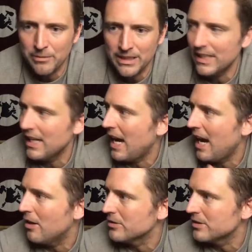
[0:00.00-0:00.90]
and get a
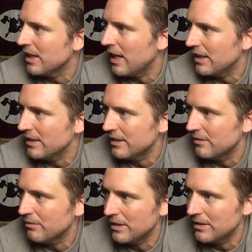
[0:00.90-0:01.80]
house that,
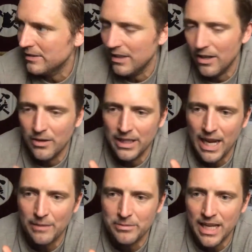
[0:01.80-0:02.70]
you know, like
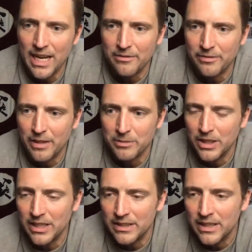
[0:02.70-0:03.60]
I'm safe, I'm
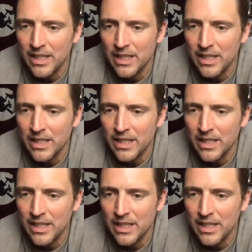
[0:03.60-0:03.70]
good.